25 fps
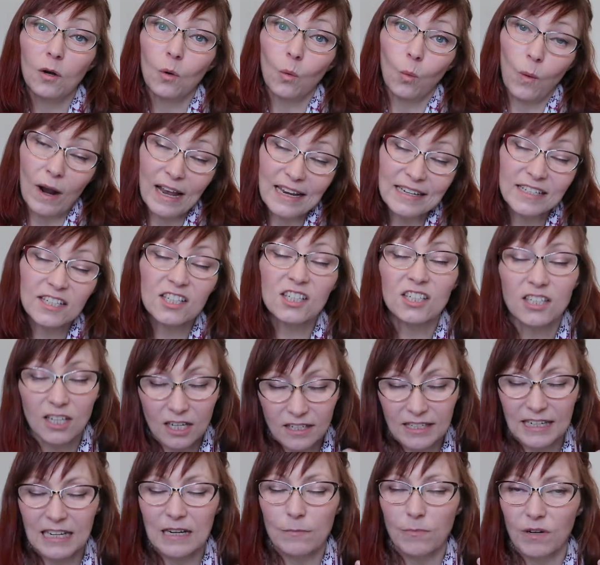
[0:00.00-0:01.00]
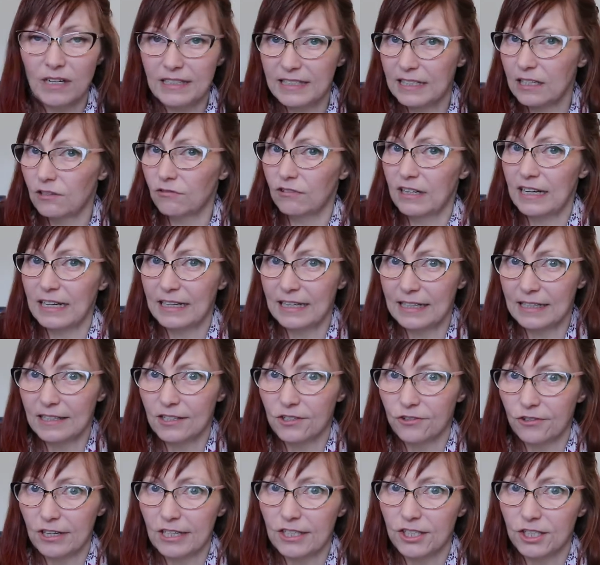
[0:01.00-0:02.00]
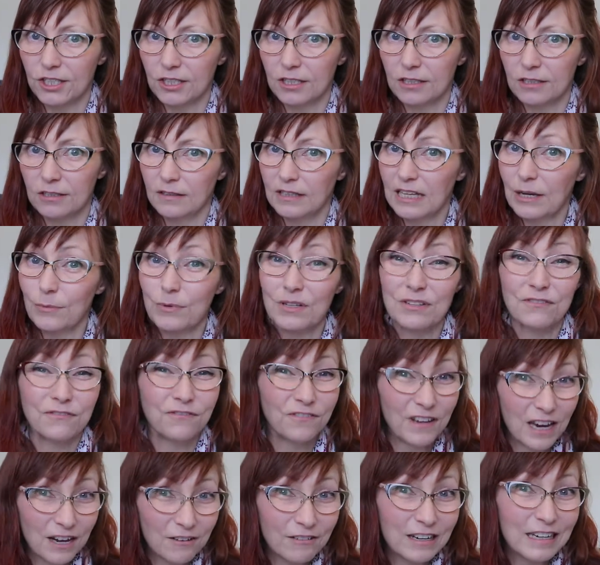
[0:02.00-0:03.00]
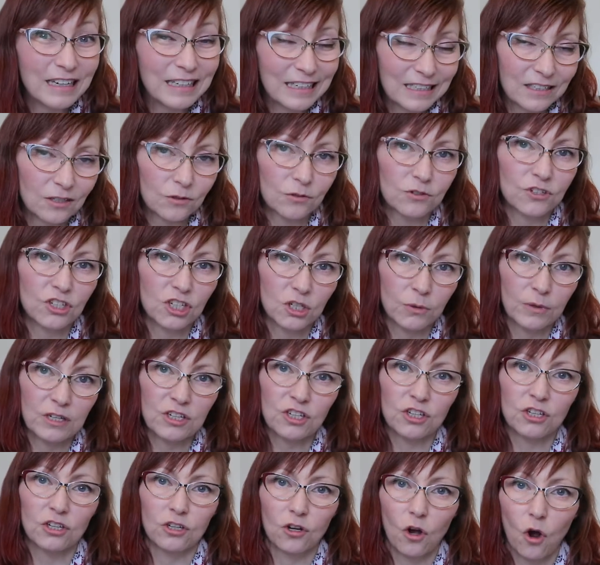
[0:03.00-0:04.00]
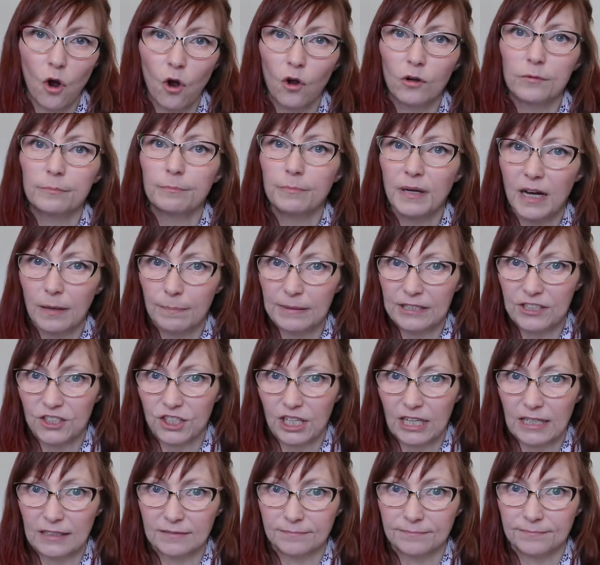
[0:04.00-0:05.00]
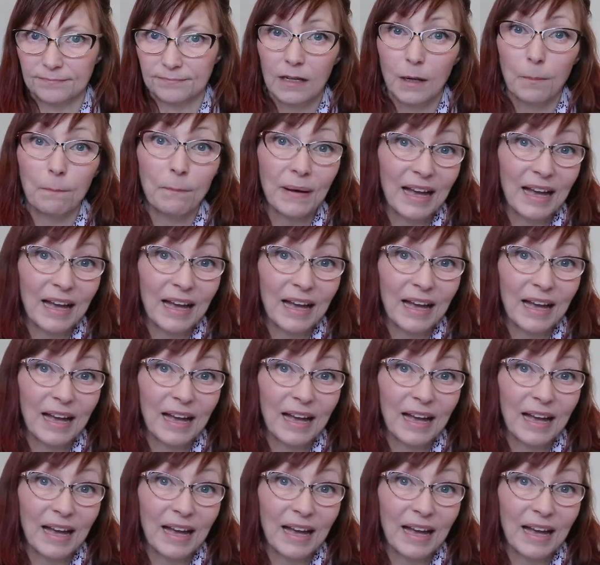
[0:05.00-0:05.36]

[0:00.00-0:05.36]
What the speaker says: When studying my degree in illustration, there was very little tuition on publishing.